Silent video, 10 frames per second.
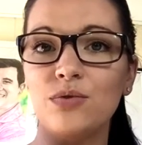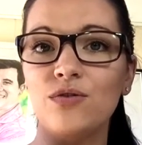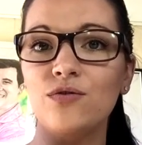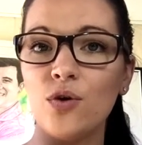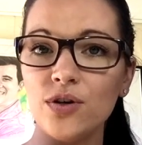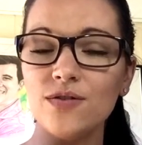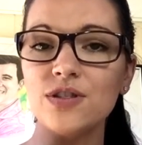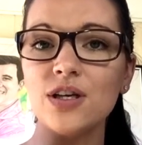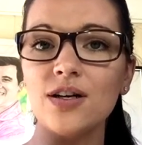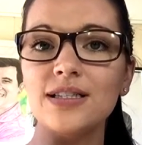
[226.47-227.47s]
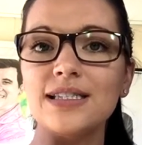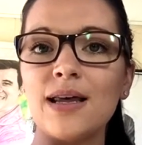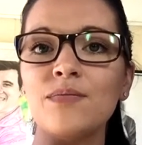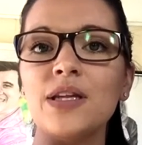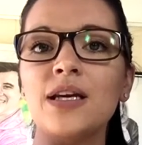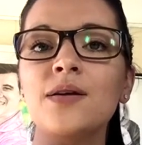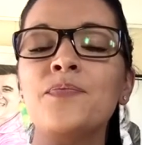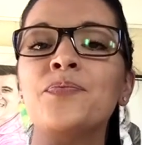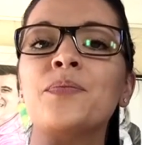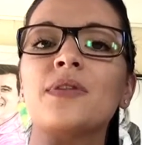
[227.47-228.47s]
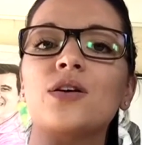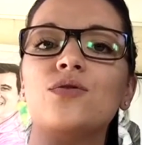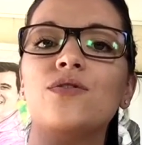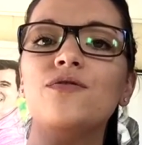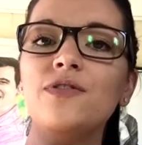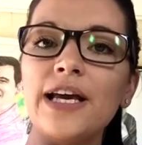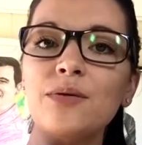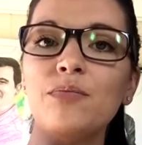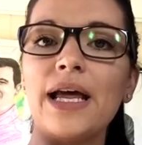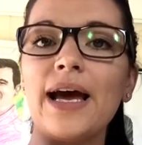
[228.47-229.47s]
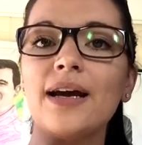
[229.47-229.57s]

before you've started something, reflect